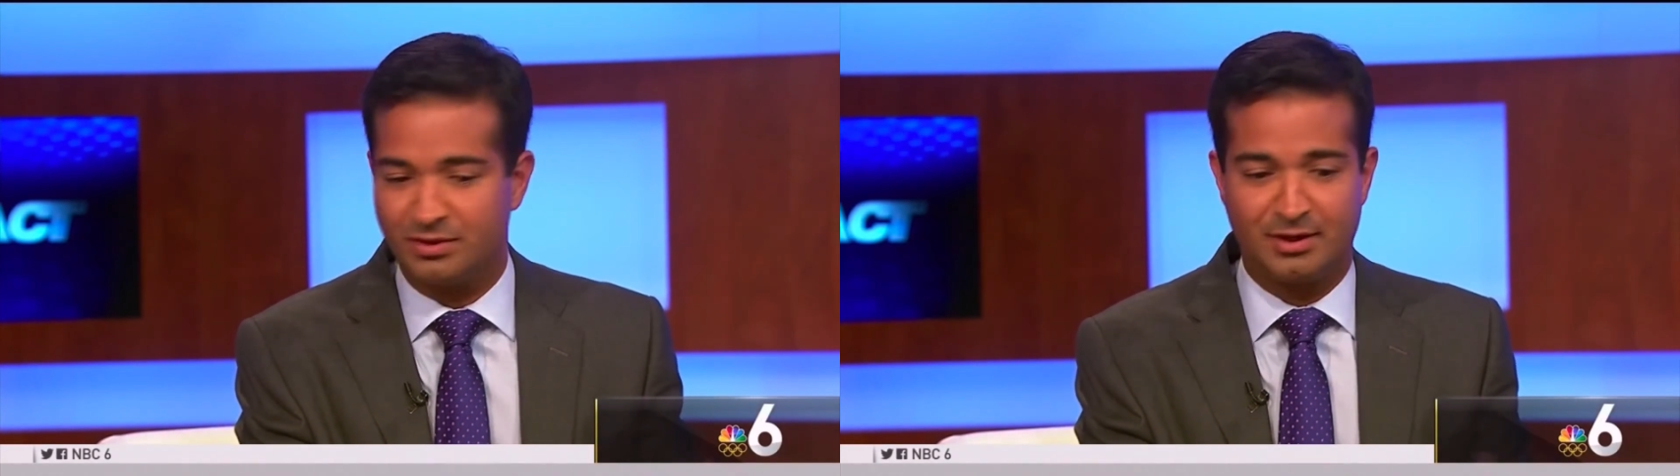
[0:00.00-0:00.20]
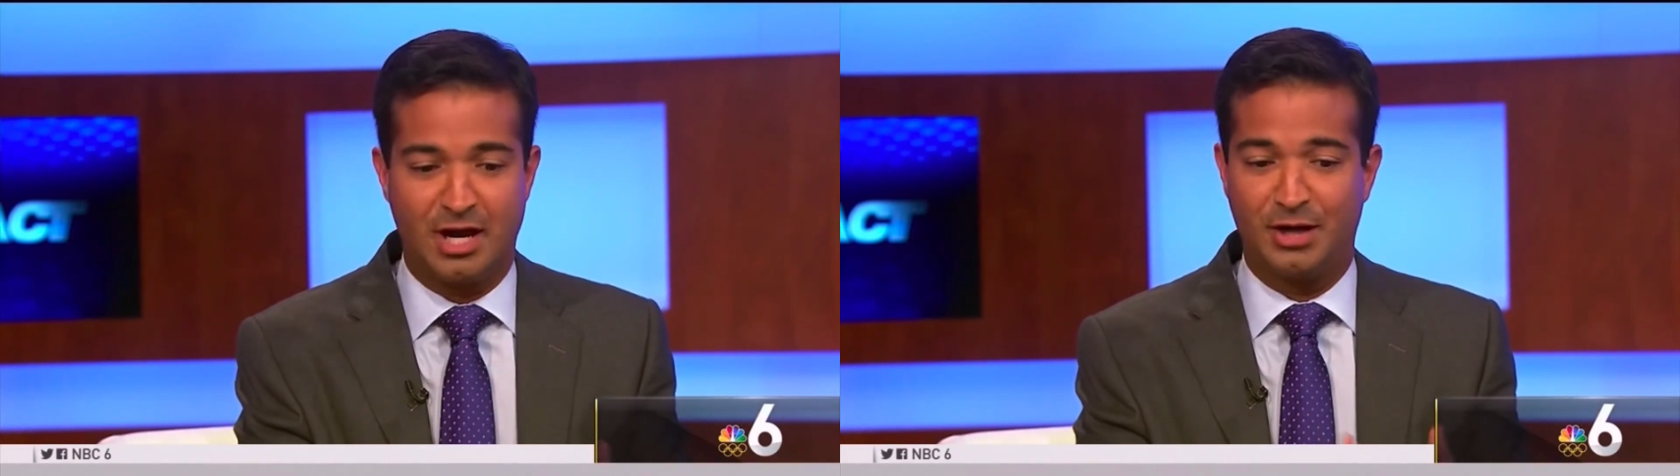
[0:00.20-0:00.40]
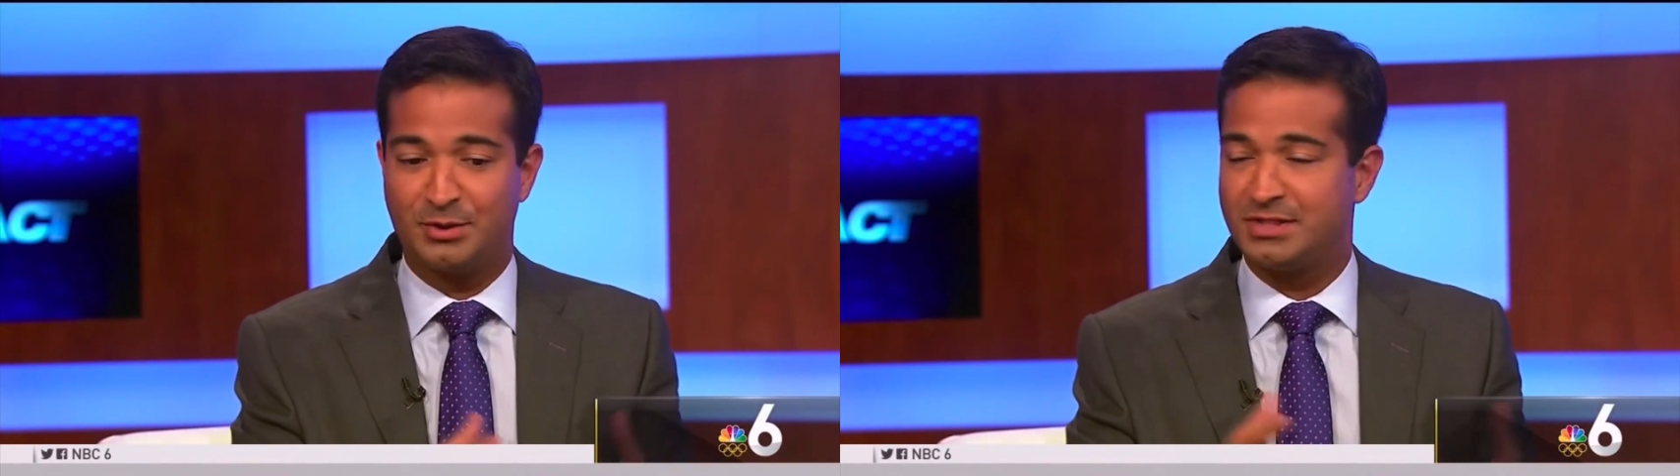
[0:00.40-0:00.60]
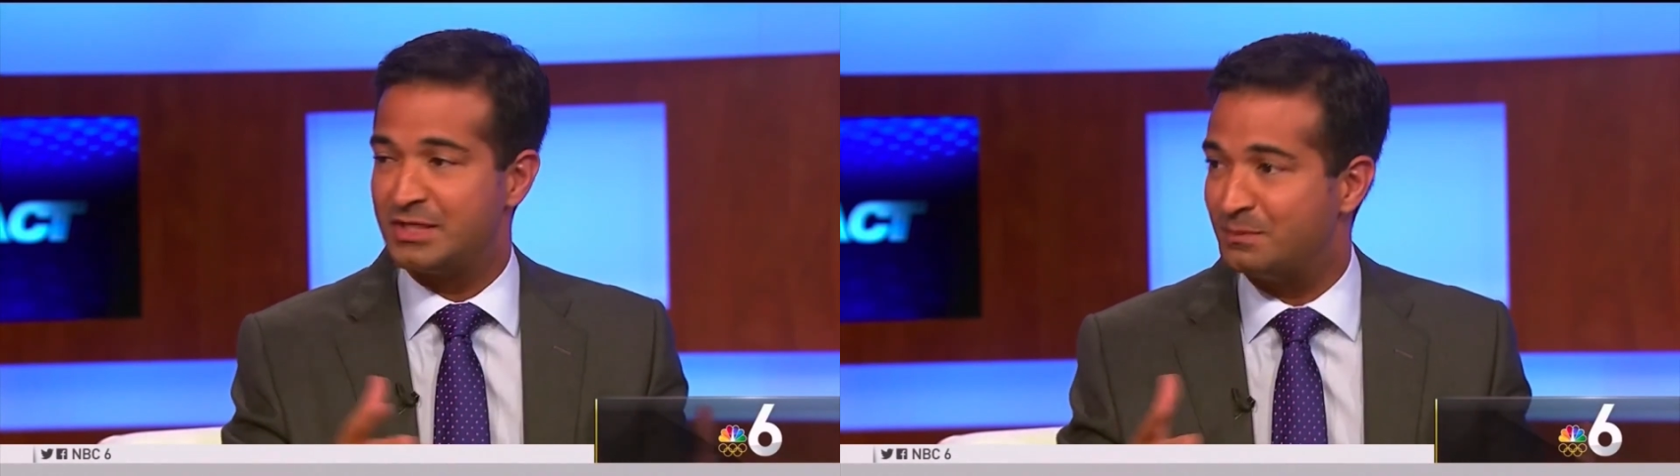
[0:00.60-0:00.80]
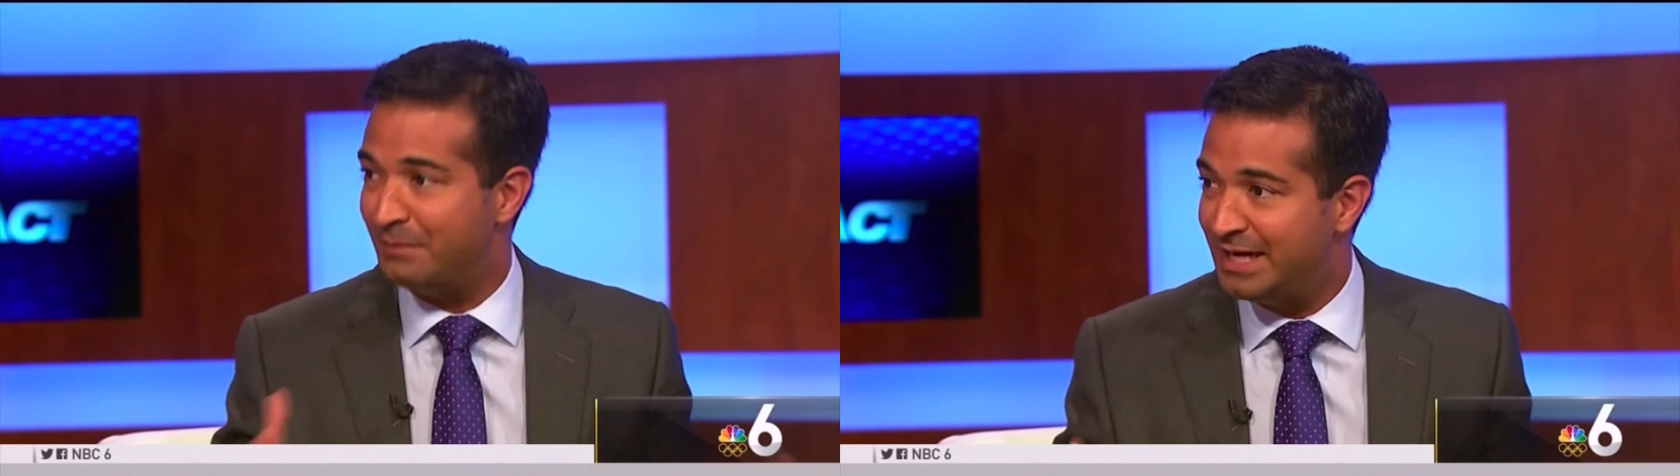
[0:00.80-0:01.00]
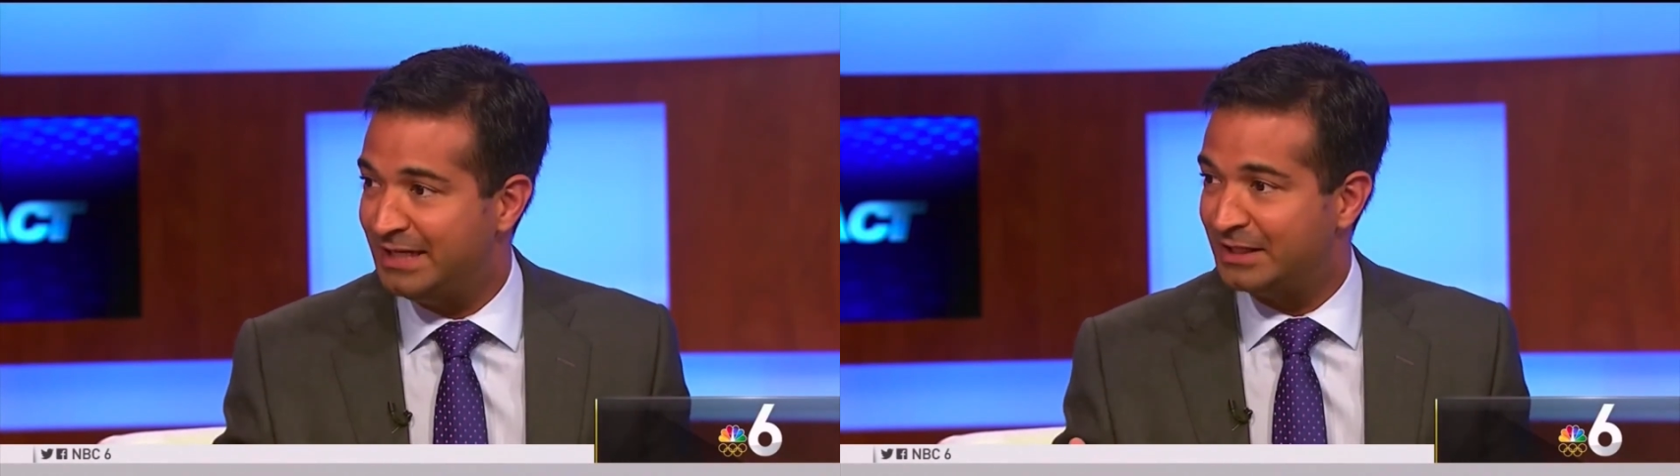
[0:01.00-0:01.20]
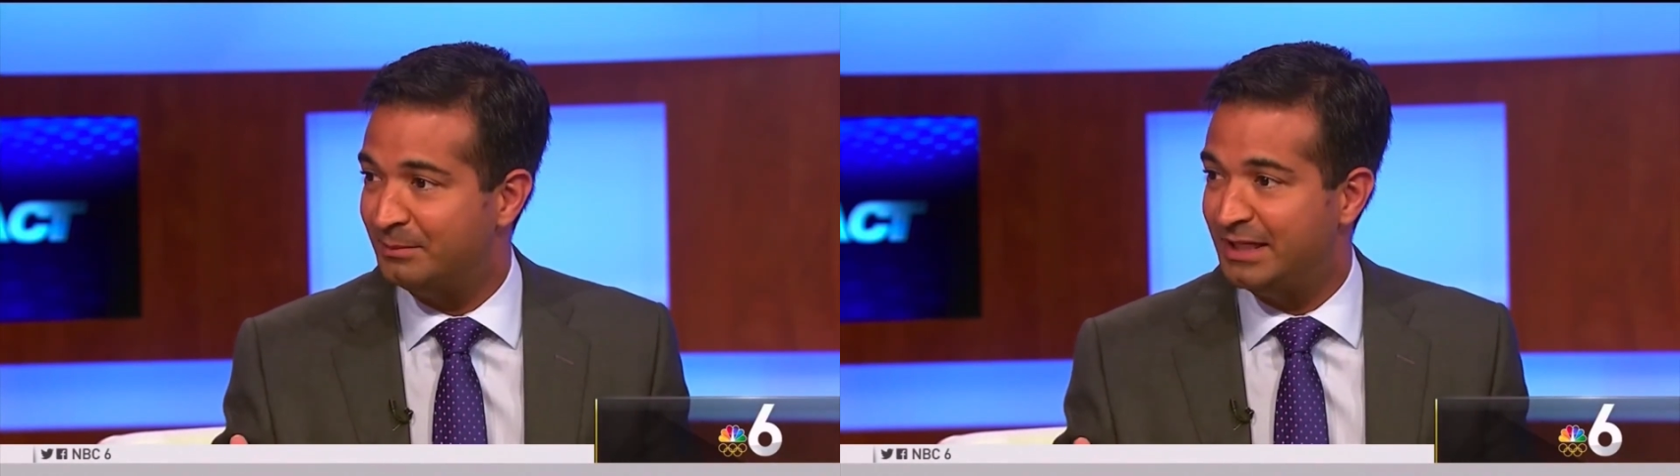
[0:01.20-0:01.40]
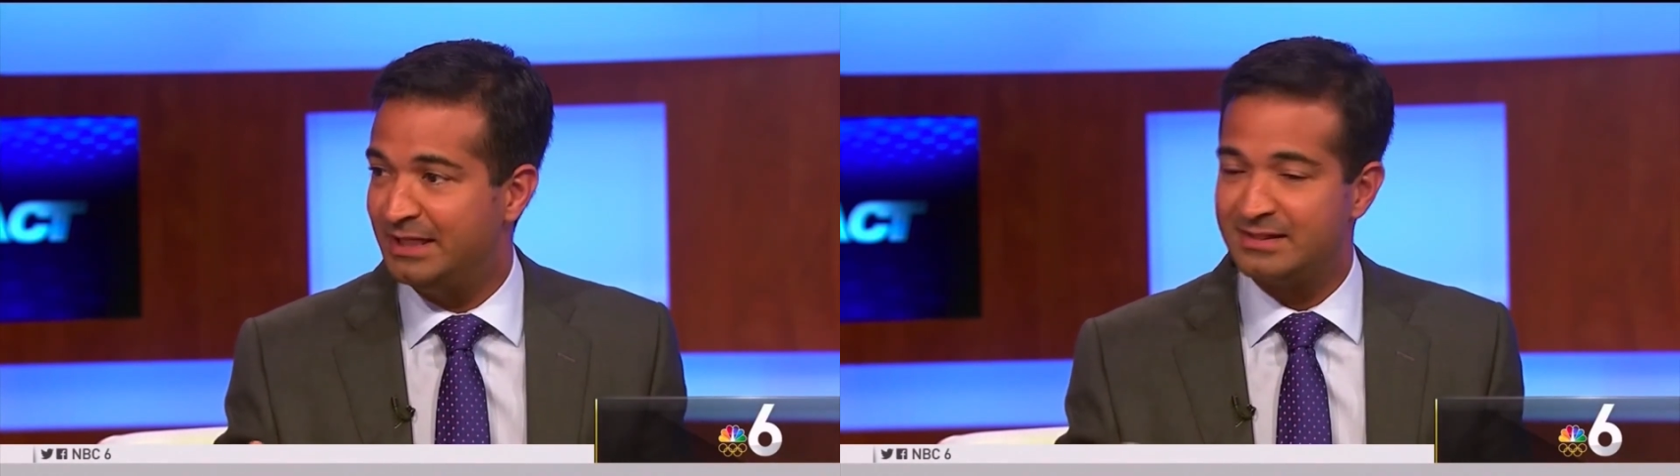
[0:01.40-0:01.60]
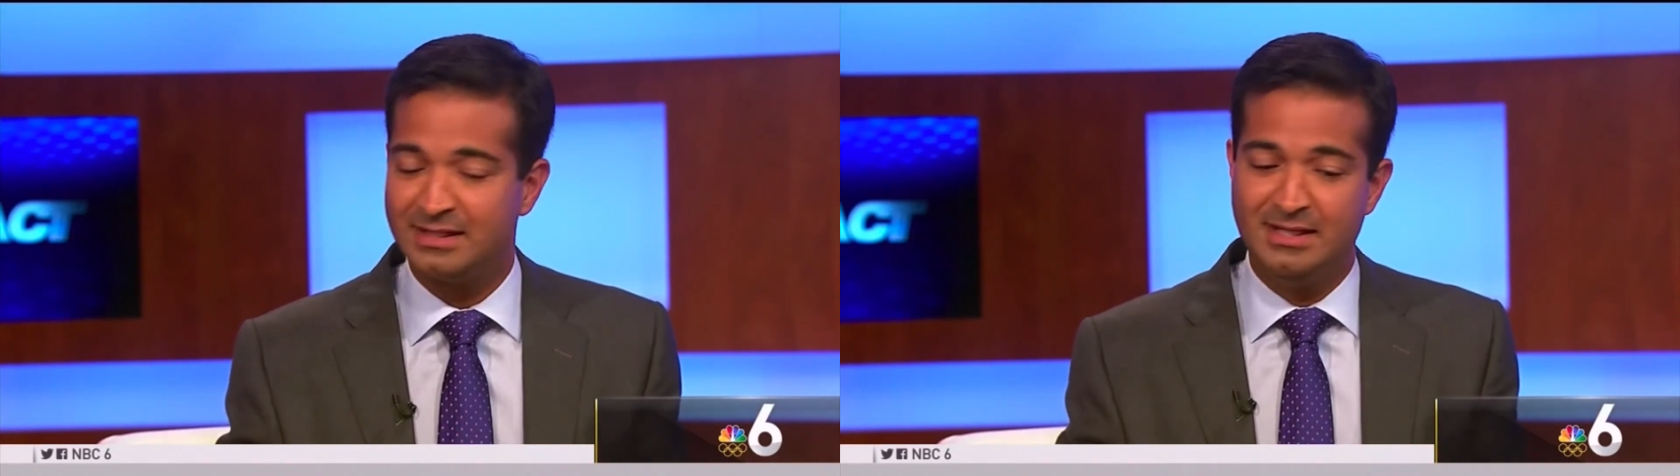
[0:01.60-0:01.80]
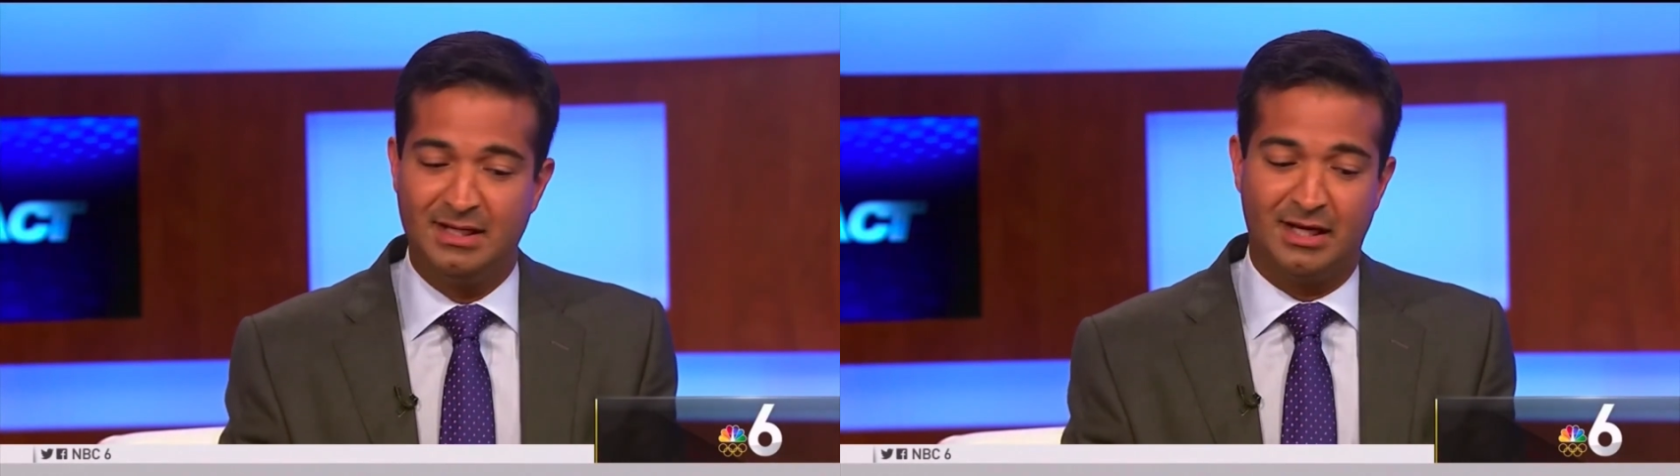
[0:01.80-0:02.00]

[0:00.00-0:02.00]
The Congress has many committees.